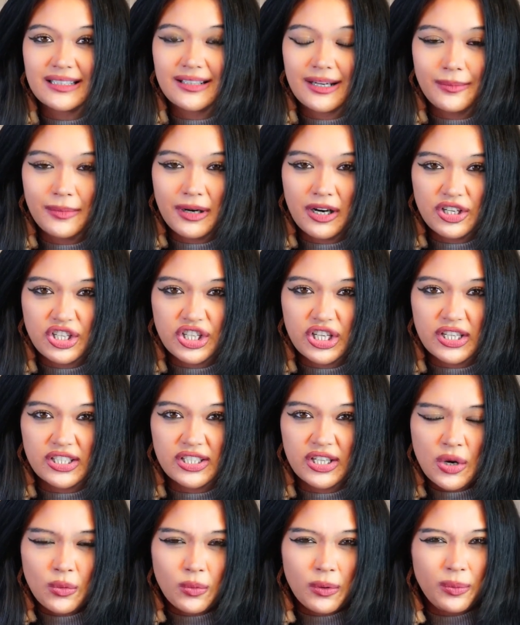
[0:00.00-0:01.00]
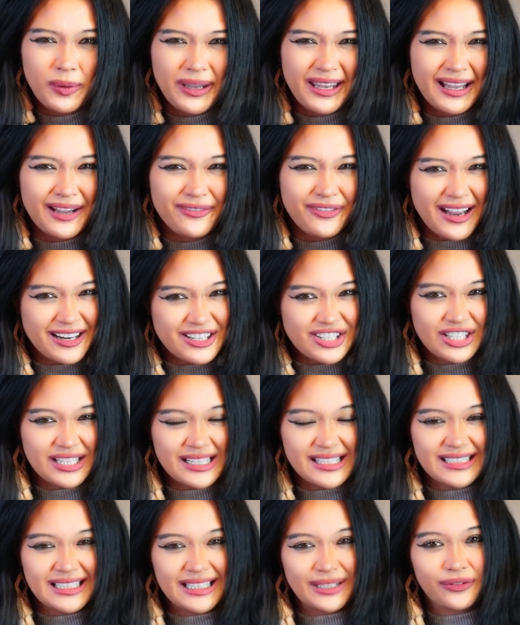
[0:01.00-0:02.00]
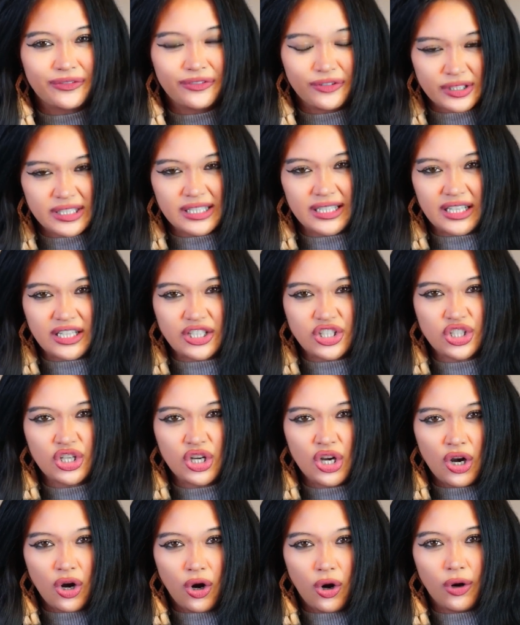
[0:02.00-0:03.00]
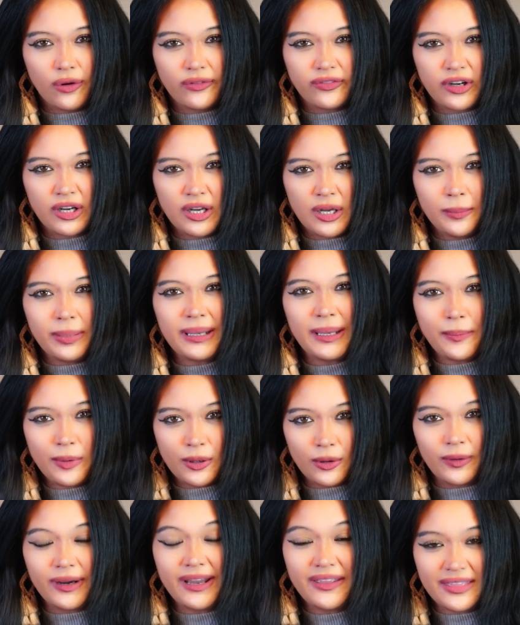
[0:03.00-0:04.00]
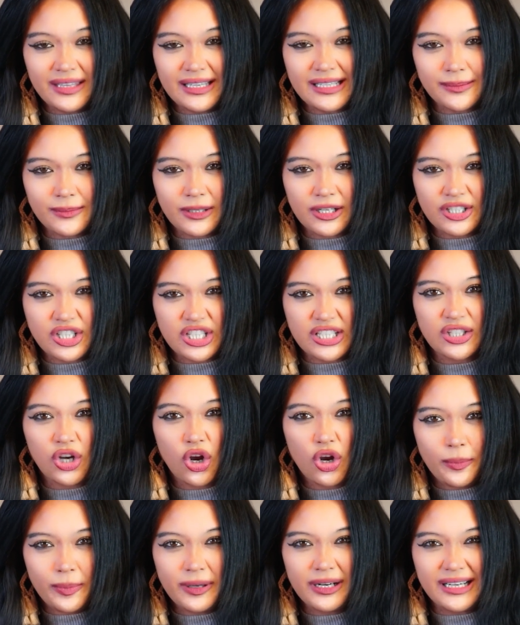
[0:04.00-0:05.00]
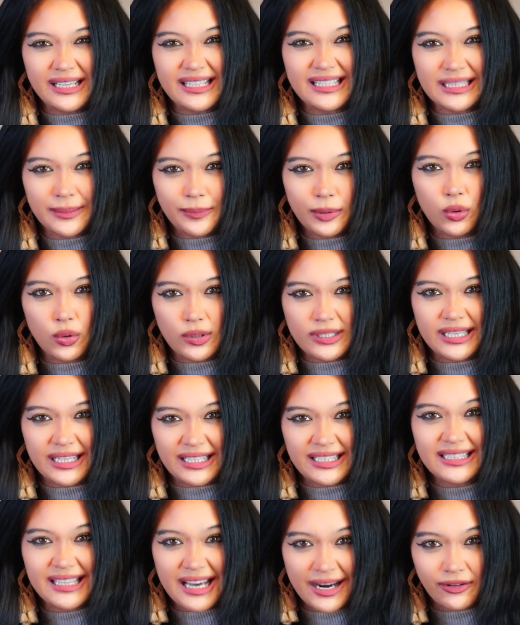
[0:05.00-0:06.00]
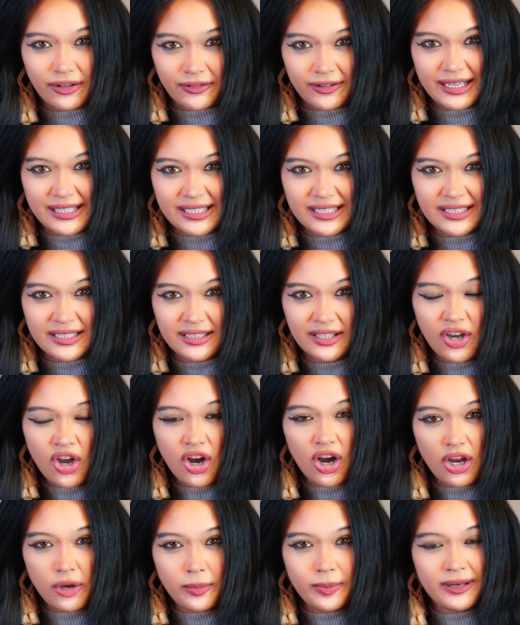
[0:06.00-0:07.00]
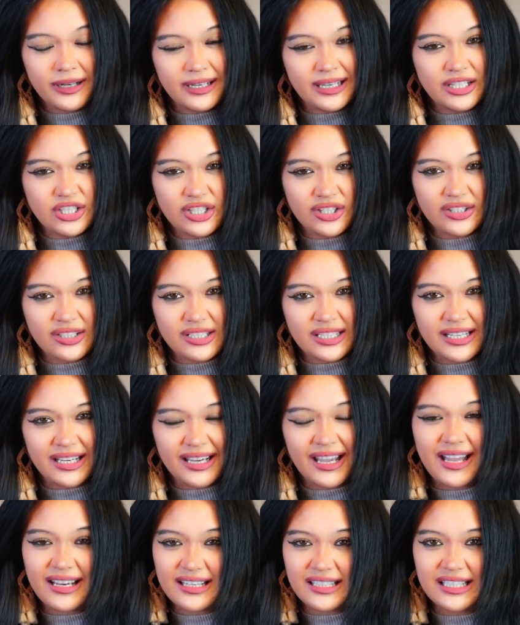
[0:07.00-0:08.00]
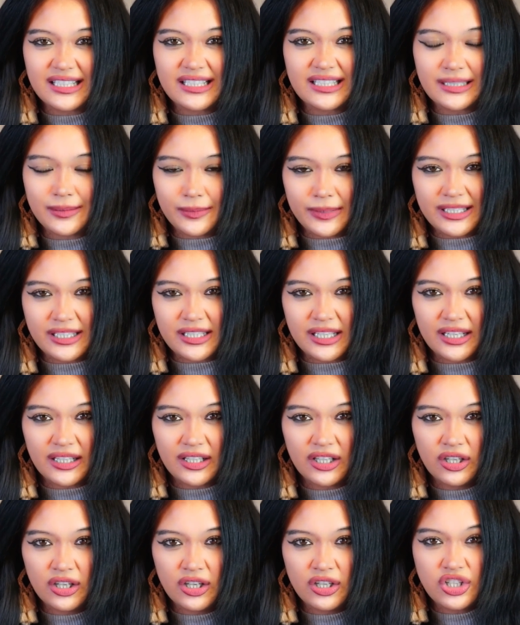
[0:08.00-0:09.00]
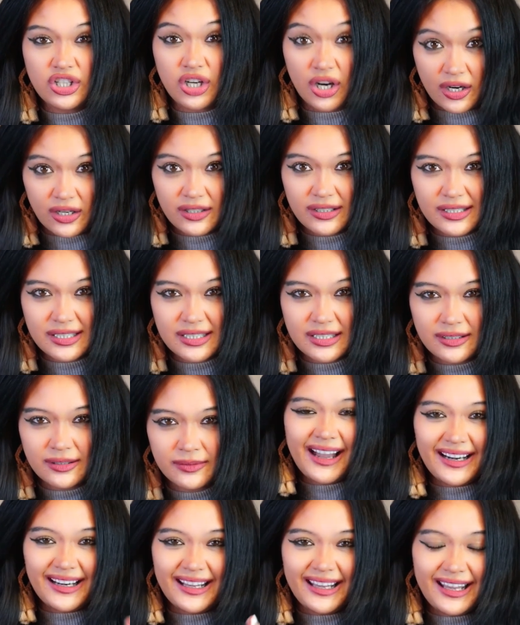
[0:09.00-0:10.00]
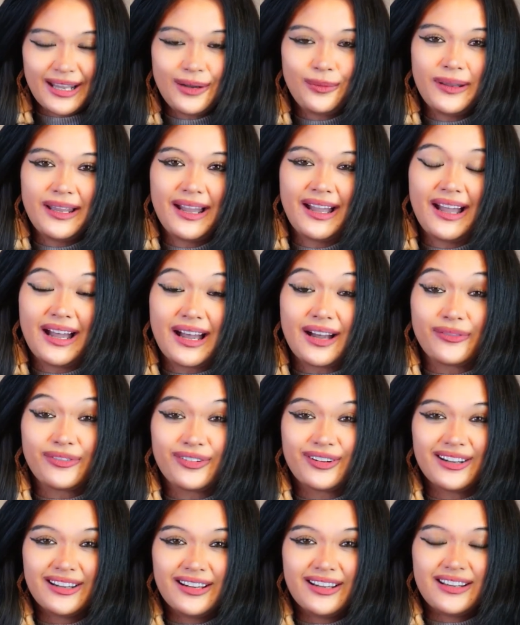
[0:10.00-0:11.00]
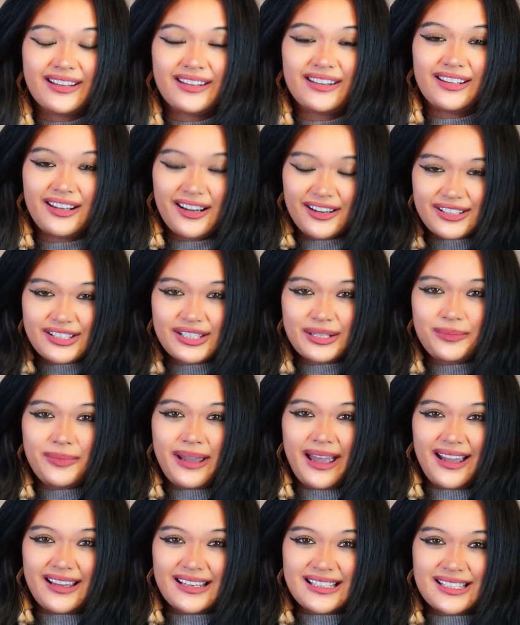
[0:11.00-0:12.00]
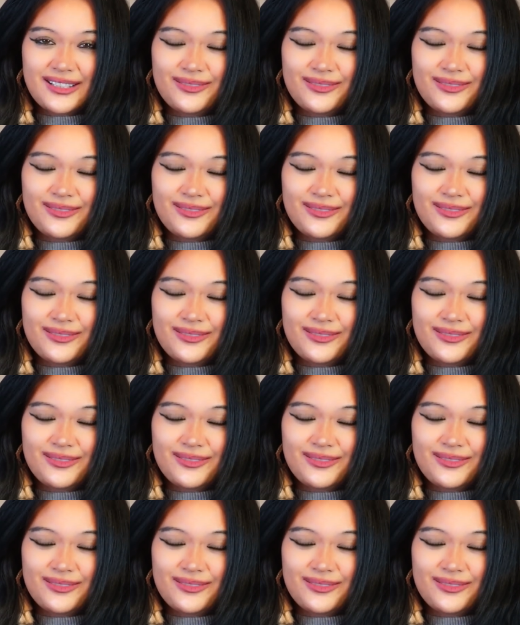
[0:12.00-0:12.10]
marches, where we have actually seen footage of people in these marches openly supporting terrorists, openly chanting anti-Semitic chants. And here we have the London Met